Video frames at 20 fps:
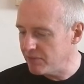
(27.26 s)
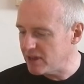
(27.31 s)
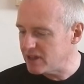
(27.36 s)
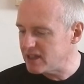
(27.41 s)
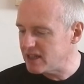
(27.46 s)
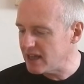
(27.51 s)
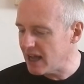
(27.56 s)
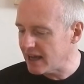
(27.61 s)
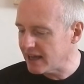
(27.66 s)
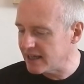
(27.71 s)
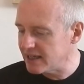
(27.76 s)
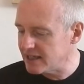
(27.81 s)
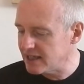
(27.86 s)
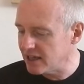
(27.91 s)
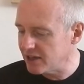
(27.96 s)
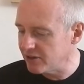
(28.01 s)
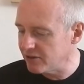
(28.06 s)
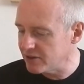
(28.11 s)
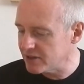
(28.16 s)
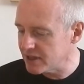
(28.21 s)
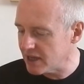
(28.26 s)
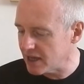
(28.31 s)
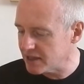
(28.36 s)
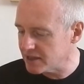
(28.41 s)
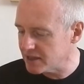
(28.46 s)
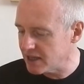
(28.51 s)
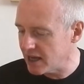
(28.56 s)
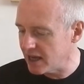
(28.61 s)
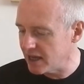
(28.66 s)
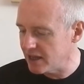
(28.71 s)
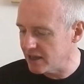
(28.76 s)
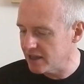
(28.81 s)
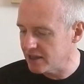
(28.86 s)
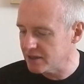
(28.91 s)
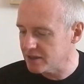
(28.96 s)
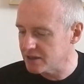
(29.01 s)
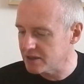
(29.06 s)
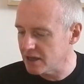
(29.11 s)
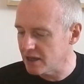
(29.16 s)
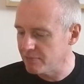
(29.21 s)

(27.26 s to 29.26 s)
This is Aquitania is the estate that's